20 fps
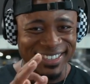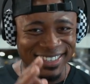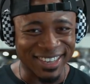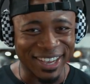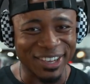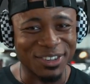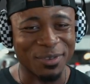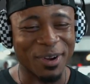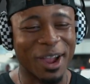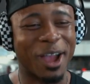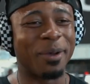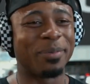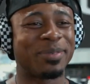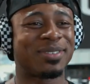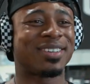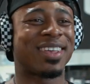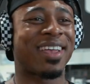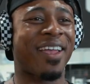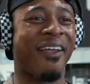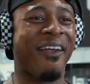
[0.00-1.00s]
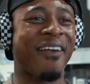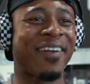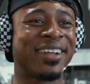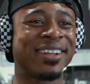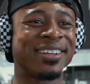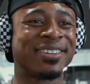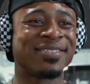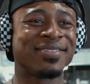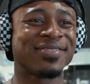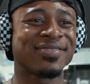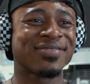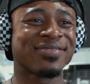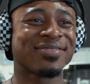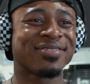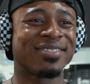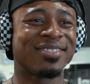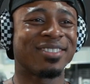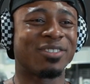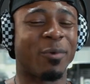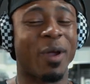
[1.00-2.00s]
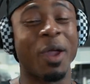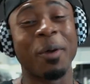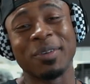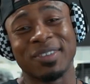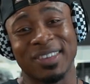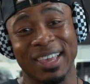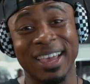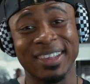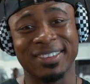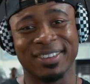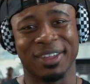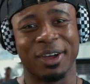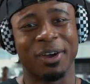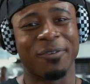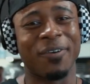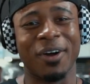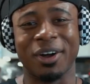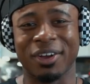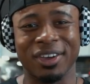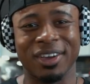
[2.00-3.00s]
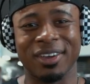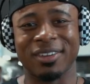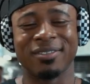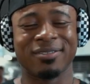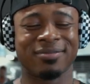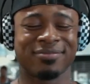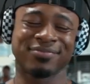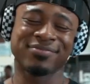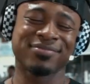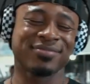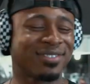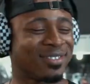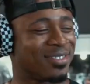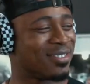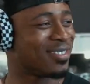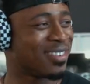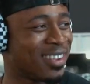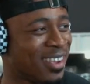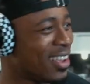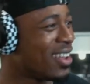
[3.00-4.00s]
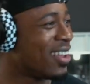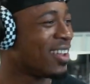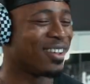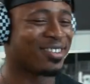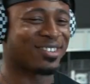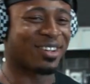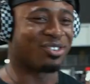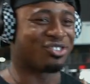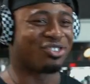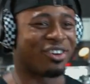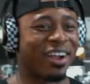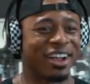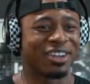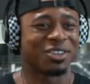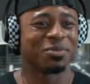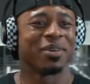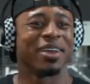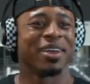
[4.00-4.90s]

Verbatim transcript: six reps. Weight was easy though, it felt good trash,